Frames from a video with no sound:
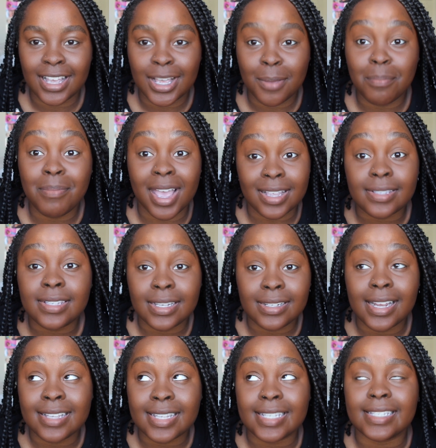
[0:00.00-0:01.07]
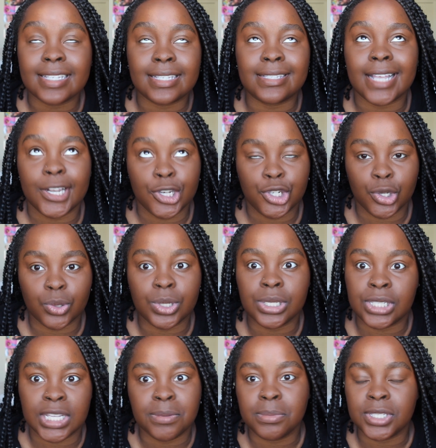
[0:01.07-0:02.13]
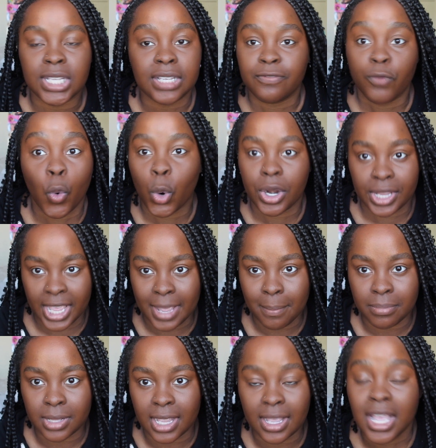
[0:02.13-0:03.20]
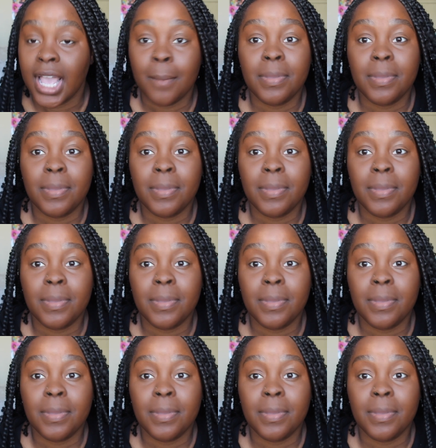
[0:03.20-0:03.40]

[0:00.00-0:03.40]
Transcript: Messiness is essential to Sims 4 gameplay,